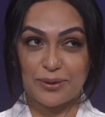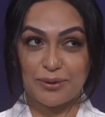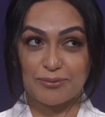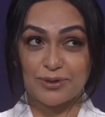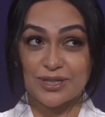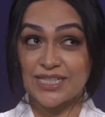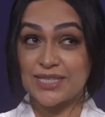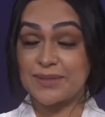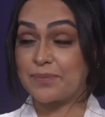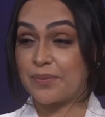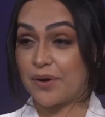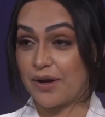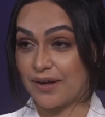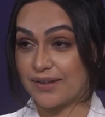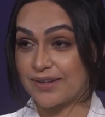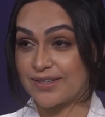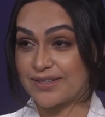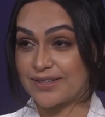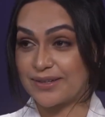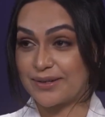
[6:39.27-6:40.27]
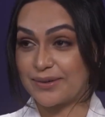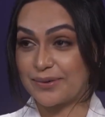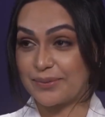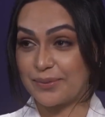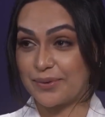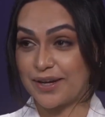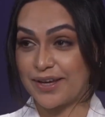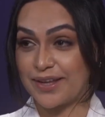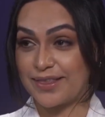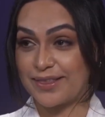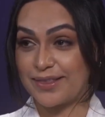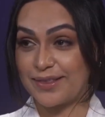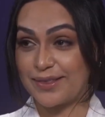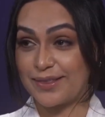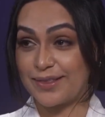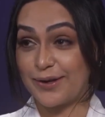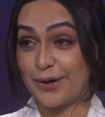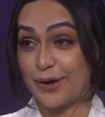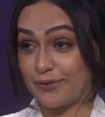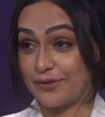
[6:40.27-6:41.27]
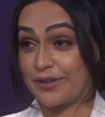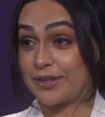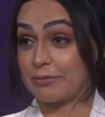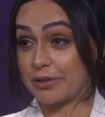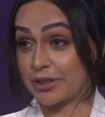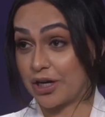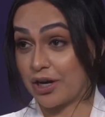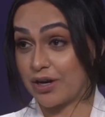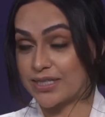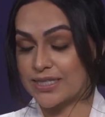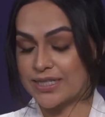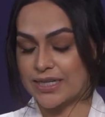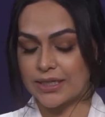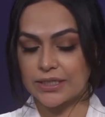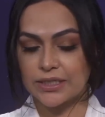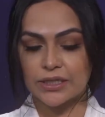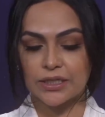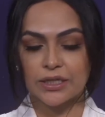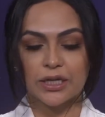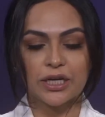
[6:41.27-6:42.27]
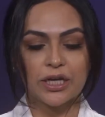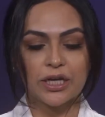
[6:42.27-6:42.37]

respond with the off-label content.